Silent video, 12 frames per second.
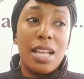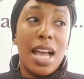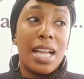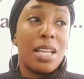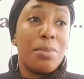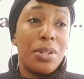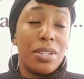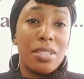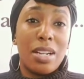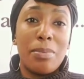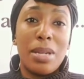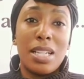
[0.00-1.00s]
I am going to
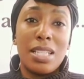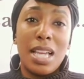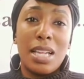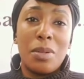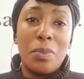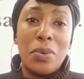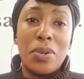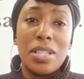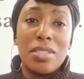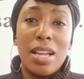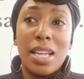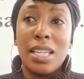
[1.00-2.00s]
start meditating more
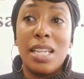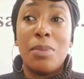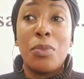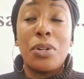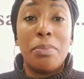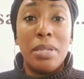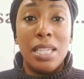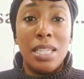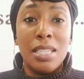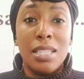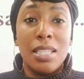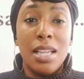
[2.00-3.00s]
so I can get more
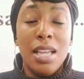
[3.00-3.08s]
peace.